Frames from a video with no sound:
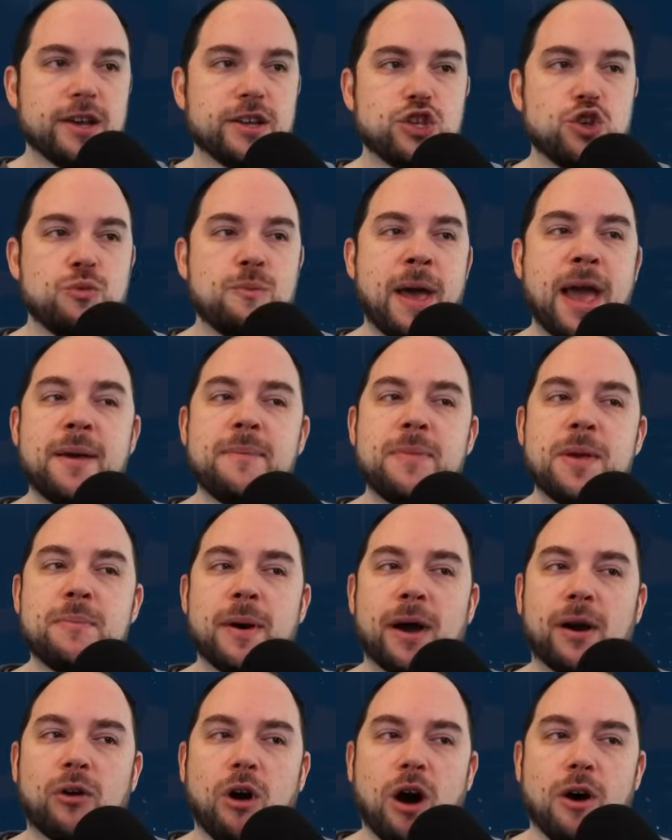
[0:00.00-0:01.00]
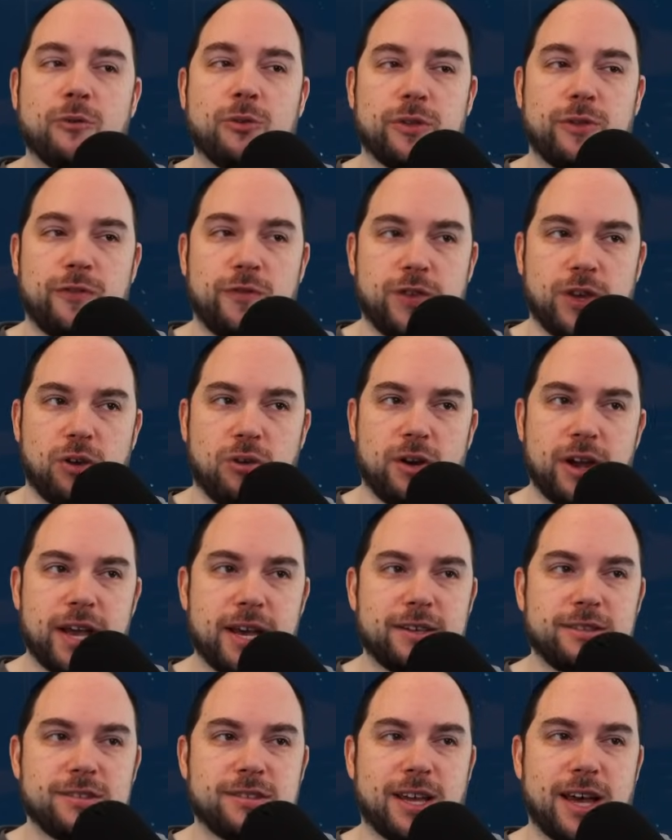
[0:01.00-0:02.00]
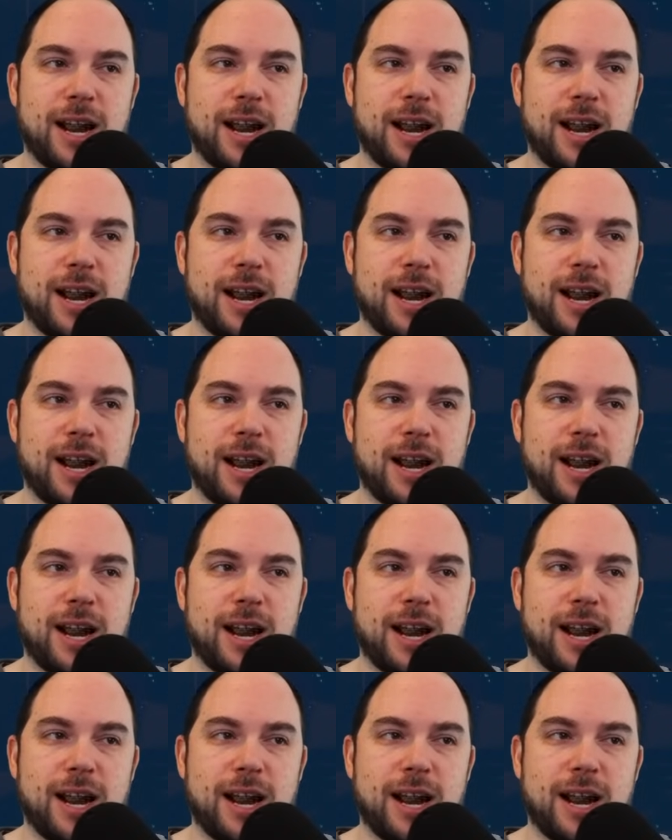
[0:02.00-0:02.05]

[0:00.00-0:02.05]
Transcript: You may be better off with Furious,